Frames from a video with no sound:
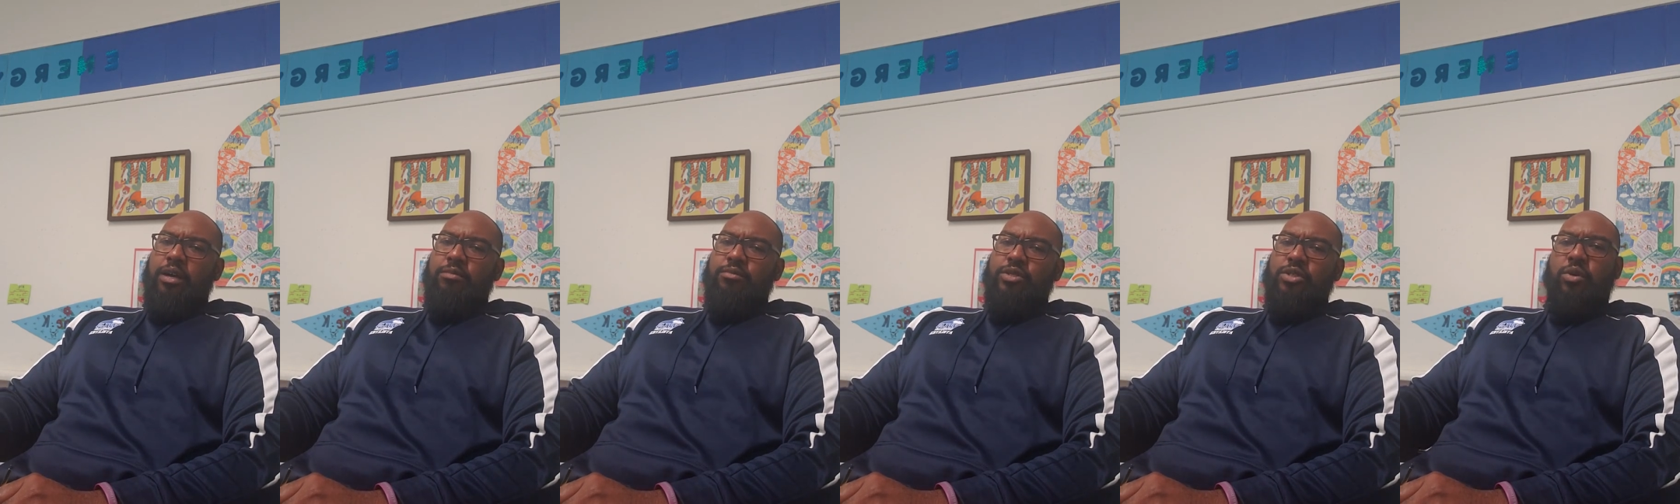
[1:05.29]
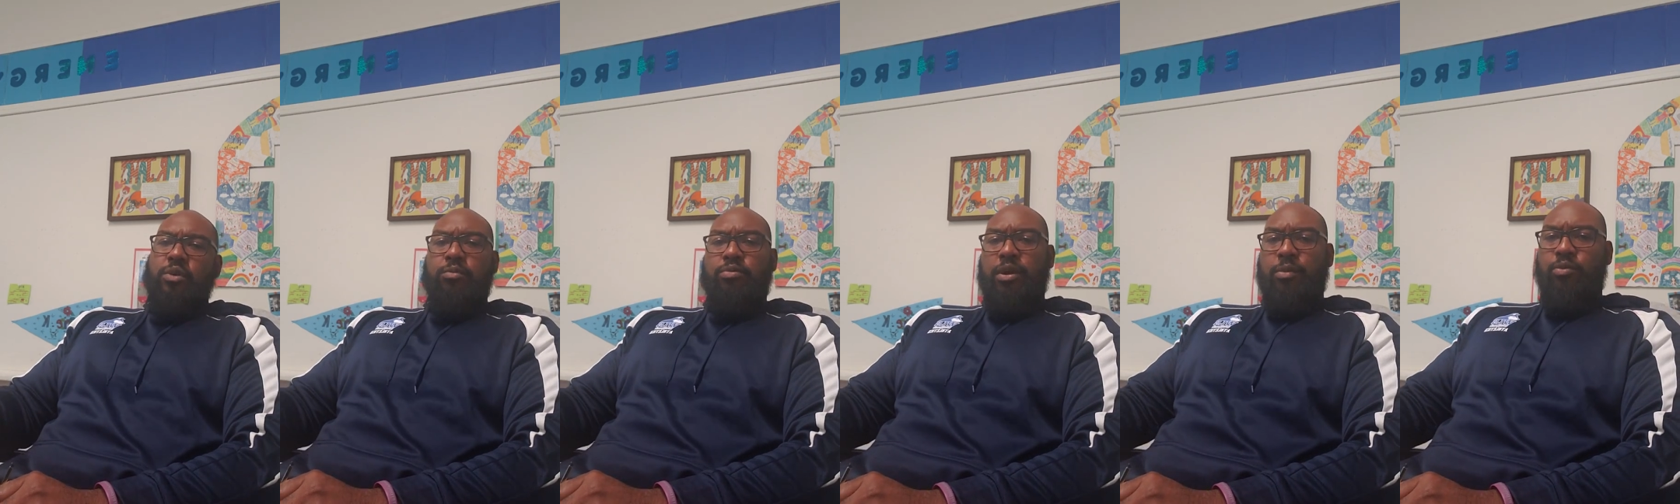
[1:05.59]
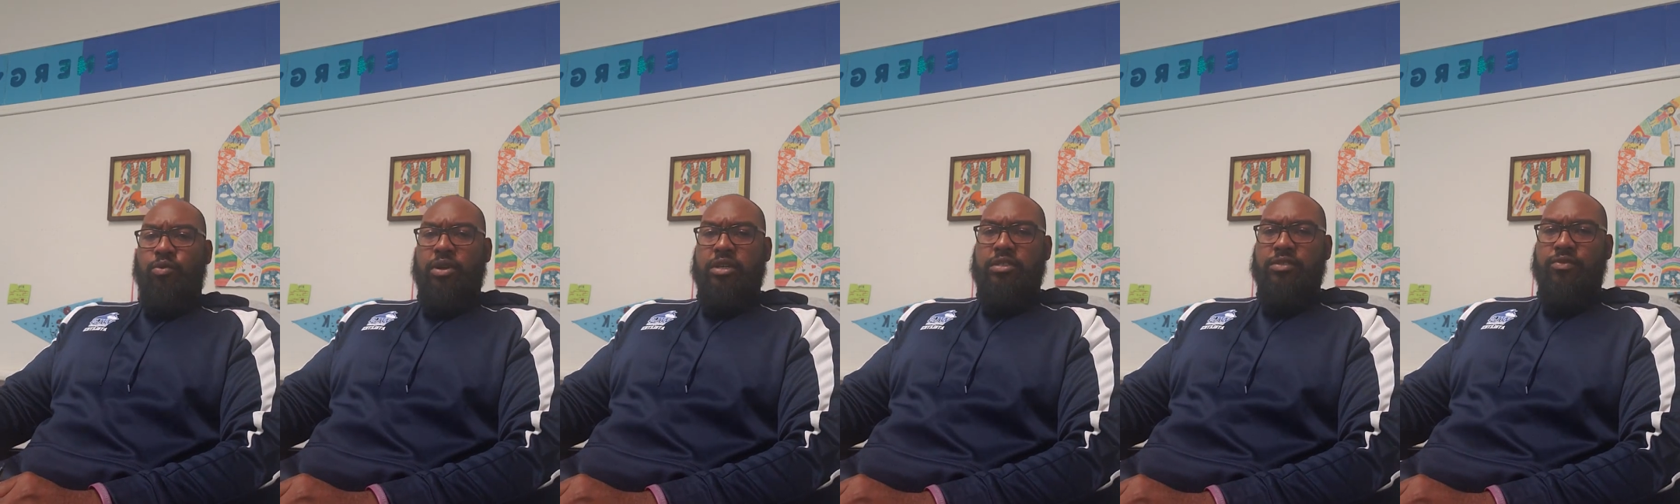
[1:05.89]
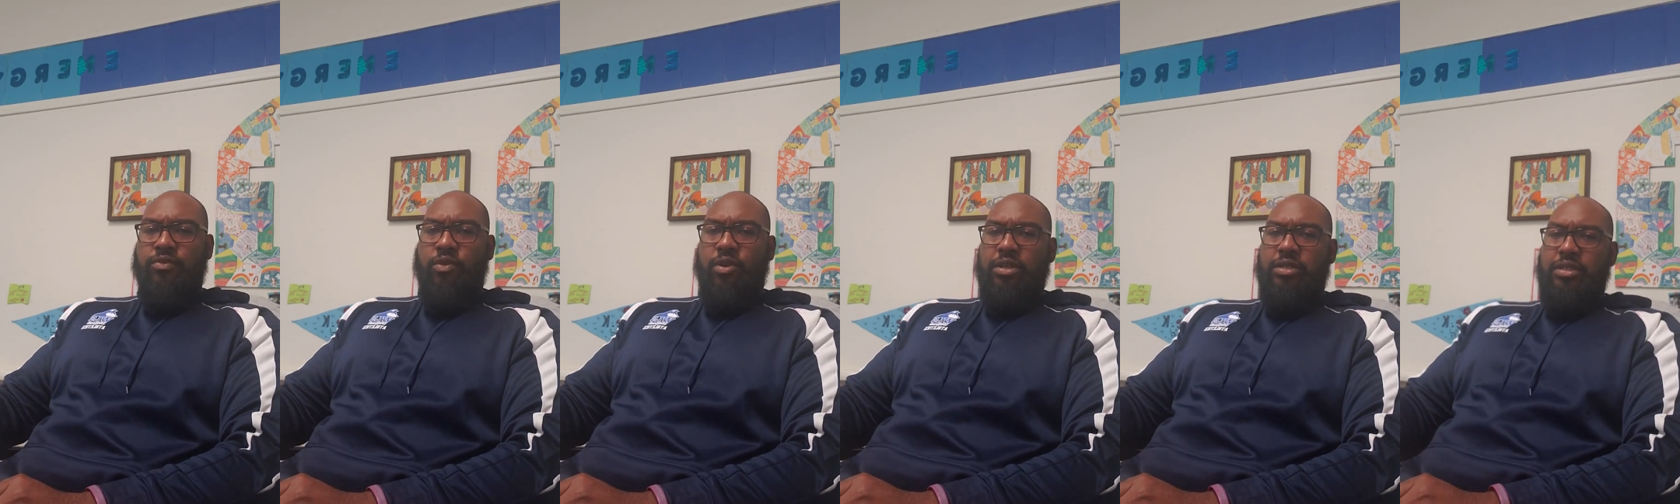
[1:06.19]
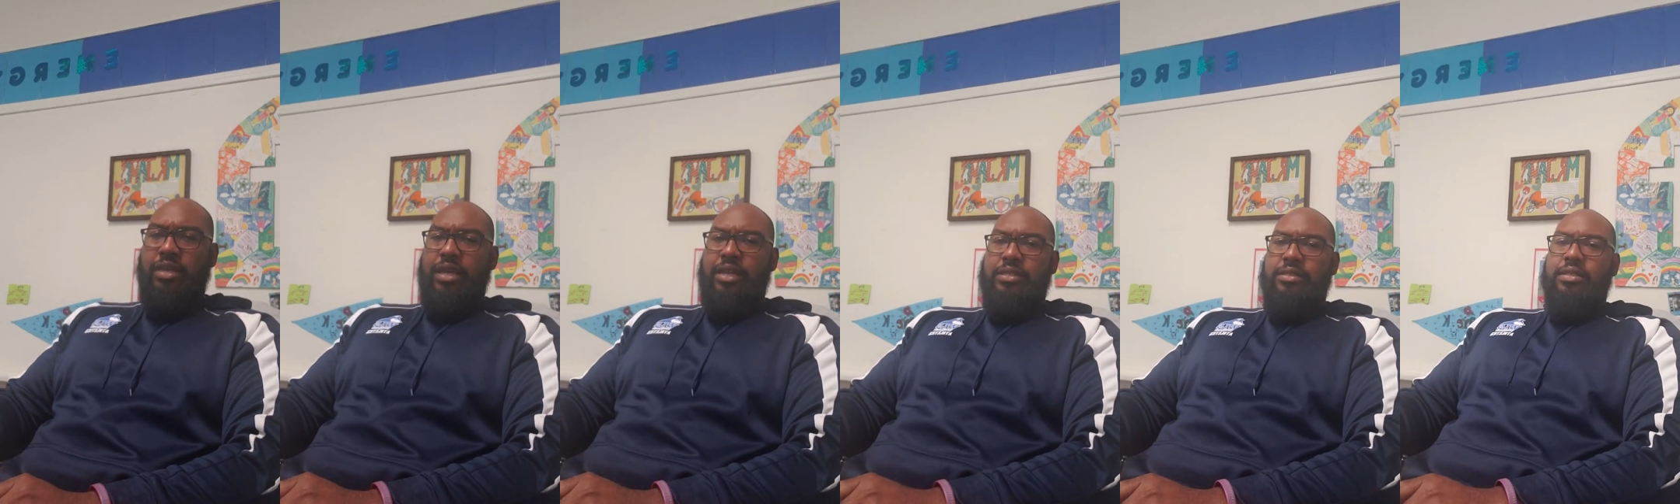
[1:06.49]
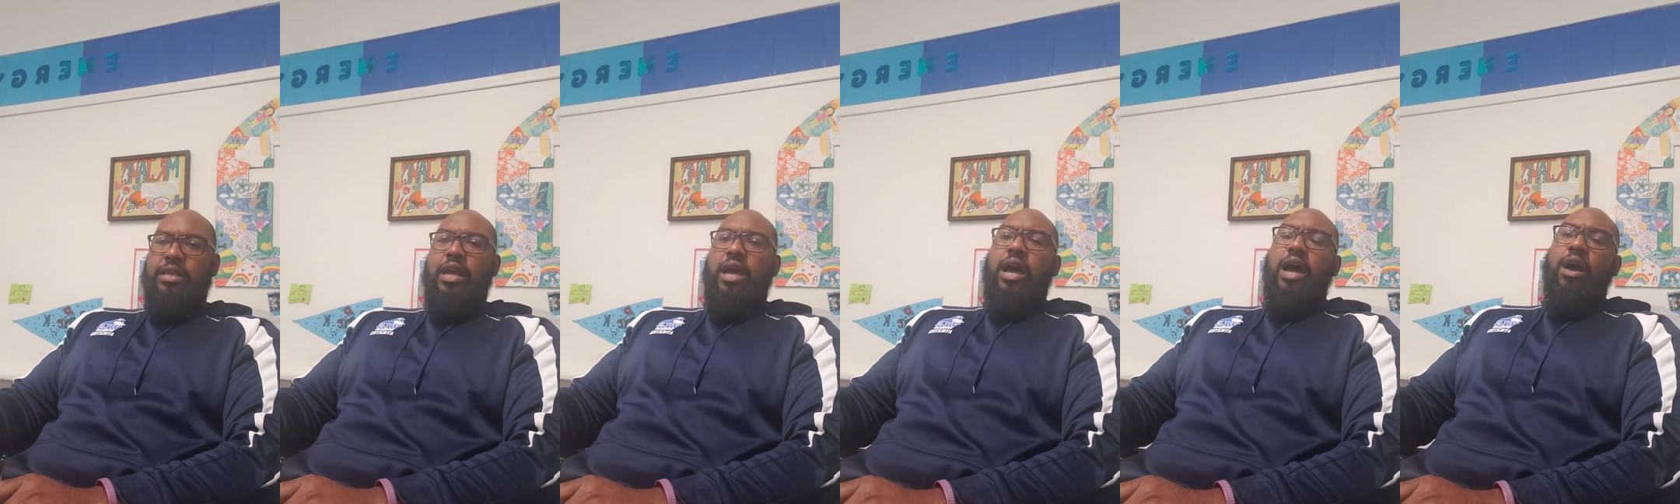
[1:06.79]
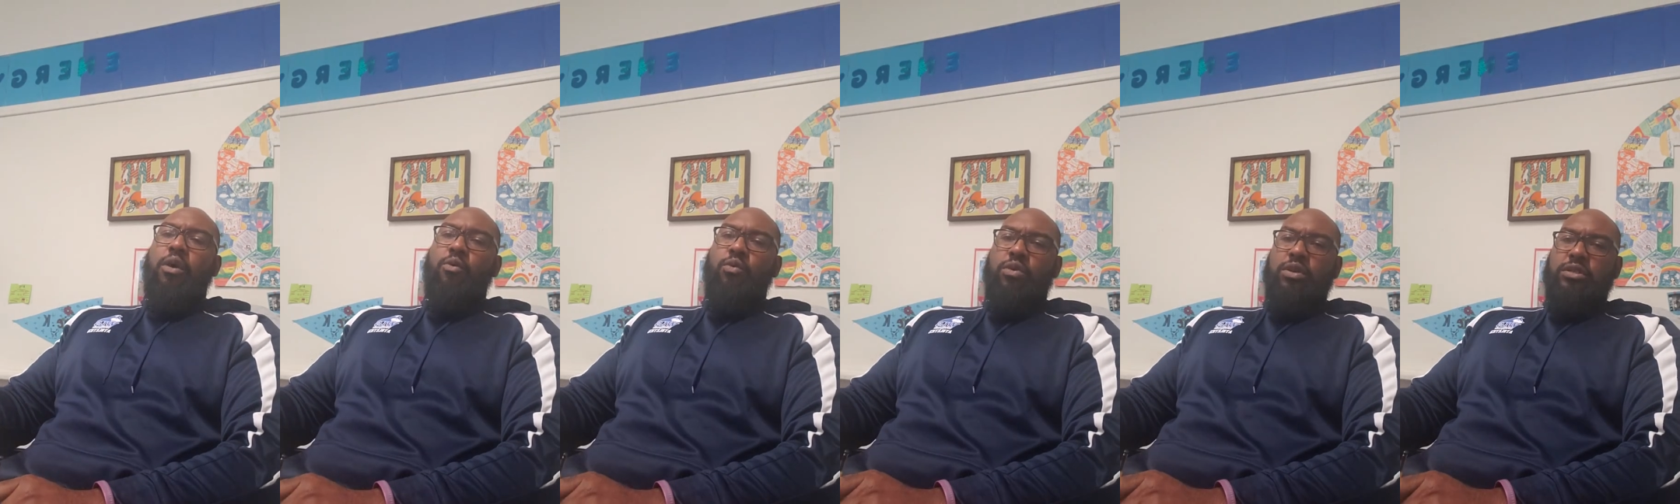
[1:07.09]
So in preparation for our test,
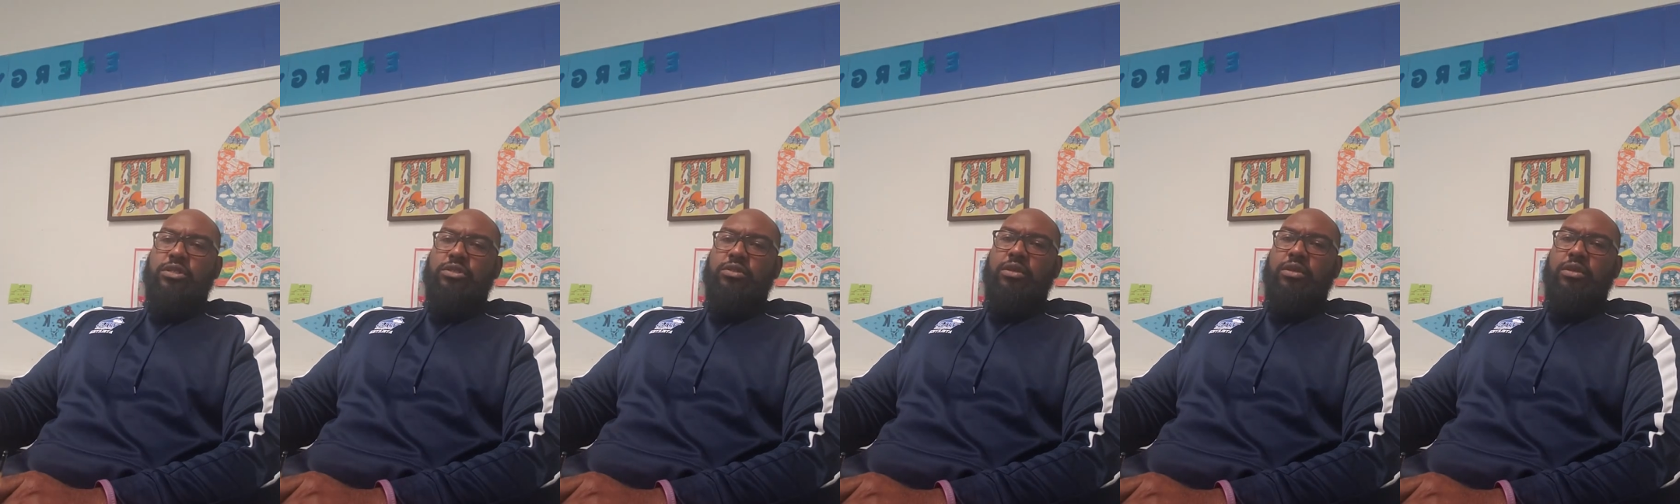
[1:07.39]
I want